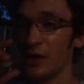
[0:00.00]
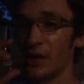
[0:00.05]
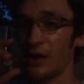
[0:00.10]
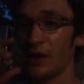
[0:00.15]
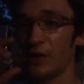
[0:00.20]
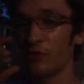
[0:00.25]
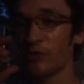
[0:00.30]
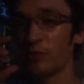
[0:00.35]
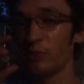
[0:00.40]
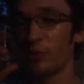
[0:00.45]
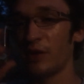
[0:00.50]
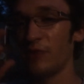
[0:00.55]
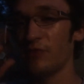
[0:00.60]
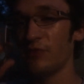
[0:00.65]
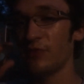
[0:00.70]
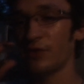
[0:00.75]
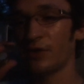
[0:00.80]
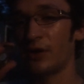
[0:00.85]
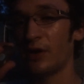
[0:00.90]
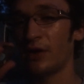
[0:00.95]
I was
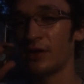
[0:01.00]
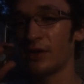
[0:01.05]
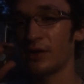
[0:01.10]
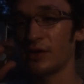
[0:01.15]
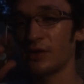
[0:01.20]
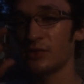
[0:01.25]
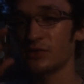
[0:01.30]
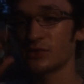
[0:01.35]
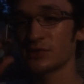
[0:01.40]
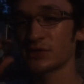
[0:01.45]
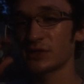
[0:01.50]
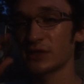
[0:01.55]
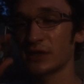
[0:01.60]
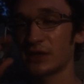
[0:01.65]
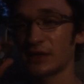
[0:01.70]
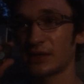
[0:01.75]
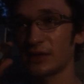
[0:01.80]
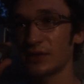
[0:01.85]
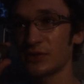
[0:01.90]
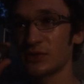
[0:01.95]
puffing on, it was
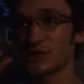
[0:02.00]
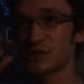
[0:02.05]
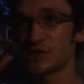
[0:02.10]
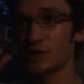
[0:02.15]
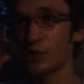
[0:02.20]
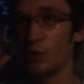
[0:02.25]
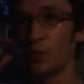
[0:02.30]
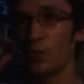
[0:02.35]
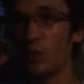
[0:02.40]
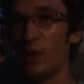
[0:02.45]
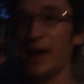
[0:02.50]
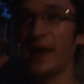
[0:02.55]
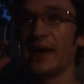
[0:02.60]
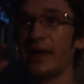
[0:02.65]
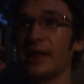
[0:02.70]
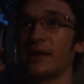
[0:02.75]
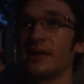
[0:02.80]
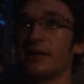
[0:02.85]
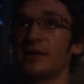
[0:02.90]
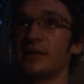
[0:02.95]
so
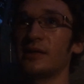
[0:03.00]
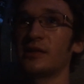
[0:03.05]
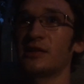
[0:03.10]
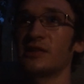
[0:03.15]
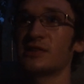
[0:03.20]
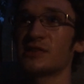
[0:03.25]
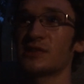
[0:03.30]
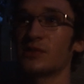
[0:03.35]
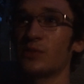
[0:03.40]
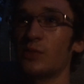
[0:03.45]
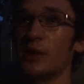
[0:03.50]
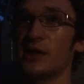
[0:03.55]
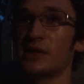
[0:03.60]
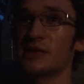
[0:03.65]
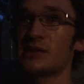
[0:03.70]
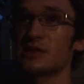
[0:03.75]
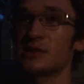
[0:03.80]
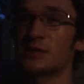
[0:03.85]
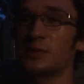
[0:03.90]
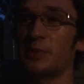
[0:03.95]
wet because the wet
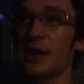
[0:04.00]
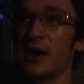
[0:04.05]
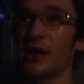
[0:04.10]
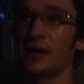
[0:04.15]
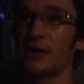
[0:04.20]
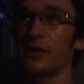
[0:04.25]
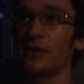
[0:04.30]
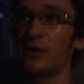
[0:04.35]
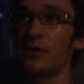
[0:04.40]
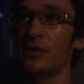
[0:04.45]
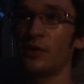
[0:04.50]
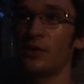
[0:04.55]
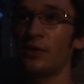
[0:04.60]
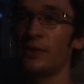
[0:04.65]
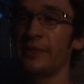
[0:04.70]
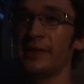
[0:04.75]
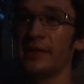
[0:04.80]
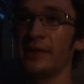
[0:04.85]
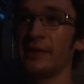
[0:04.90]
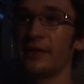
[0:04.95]
tobacco,
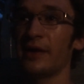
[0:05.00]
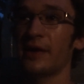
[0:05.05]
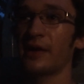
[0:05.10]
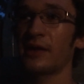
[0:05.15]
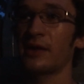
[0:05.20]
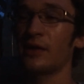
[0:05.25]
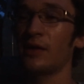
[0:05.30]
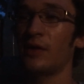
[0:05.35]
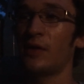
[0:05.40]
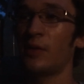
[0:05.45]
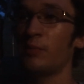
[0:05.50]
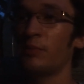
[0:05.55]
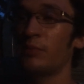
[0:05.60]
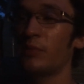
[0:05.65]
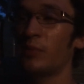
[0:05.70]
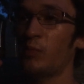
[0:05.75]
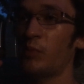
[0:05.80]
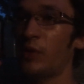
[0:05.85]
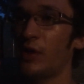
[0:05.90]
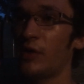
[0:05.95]
and then, like, you know, I'm
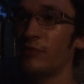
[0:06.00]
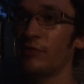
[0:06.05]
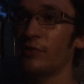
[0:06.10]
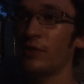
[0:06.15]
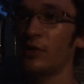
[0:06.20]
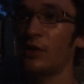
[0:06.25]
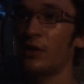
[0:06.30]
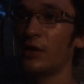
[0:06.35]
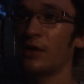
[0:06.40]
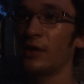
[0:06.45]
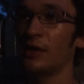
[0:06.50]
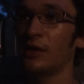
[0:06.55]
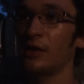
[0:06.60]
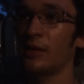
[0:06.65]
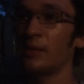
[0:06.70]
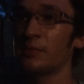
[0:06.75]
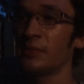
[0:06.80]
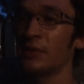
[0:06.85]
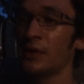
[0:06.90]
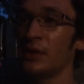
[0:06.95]
puffing on it,
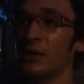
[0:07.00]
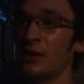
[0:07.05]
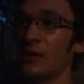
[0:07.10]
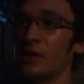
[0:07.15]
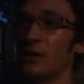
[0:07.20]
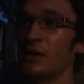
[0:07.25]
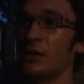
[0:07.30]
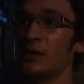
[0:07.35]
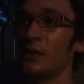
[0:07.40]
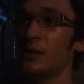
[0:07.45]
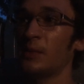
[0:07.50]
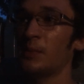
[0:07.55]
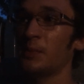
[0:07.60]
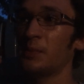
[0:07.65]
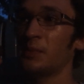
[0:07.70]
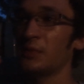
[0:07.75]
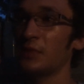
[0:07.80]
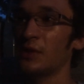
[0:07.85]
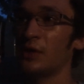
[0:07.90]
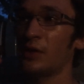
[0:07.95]
I'm
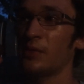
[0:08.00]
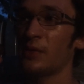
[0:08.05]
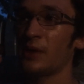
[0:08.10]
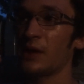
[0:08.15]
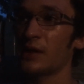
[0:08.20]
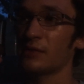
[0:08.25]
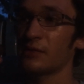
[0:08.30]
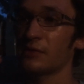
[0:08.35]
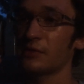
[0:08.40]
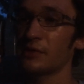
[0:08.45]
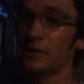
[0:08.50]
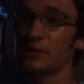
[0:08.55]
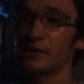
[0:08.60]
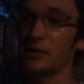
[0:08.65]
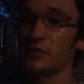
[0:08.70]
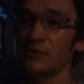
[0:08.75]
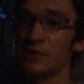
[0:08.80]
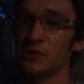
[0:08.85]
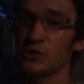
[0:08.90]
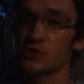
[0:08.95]
you know, not really
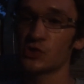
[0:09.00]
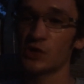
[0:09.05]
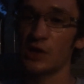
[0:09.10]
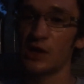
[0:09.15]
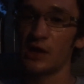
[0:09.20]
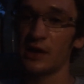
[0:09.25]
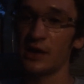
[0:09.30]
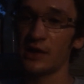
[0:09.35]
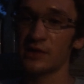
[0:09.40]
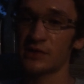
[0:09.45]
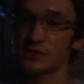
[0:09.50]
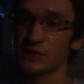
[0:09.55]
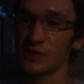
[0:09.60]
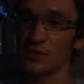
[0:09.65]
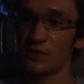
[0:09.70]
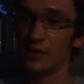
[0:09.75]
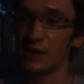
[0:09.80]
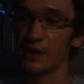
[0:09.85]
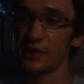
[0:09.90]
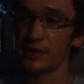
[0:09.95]
leaving it dry.
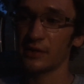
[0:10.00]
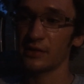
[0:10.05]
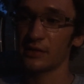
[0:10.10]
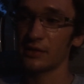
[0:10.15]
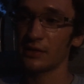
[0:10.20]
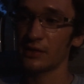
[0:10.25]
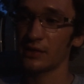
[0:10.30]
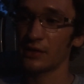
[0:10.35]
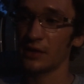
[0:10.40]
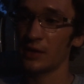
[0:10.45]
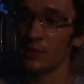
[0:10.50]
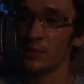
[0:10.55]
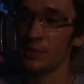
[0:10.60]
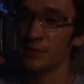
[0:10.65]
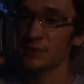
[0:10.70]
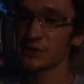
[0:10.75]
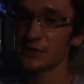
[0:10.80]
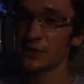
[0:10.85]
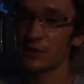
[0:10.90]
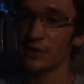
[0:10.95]
So I got
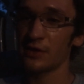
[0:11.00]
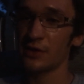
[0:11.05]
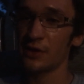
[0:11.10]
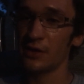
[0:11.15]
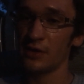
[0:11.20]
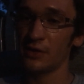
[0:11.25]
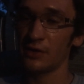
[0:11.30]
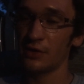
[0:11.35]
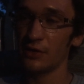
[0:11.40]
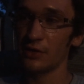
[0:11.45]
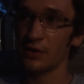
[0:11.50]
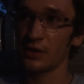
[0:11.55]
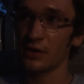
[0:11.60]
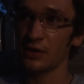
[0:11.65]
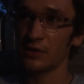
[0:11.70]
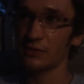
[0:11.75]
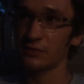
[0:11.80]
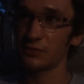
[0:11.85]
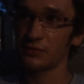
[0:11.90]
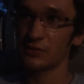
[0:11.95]
my cigar cutter,
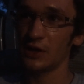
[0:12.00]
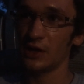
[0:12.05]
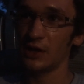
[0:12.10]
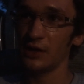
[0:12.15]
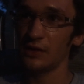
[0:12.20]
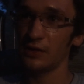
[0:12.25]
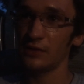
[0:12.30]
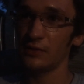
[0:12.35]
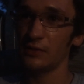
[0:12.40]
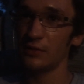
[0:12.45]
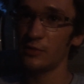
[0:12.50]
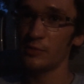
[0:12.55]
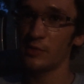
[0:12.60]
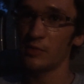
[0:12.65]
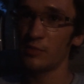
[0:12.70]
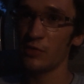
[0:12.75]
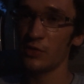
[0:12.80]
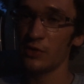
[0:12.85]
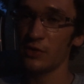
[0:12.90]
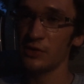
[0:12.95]
kind of cut a little
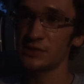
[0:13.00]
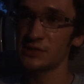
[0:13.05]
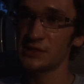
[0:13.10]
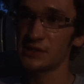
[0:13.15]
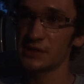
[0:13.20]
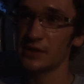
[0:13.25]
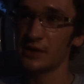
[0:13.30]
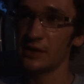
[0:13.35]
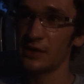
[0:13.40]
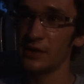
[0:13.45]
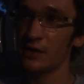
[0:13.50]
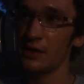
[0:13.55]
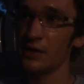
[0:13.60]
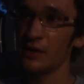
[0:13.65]
bit more into there.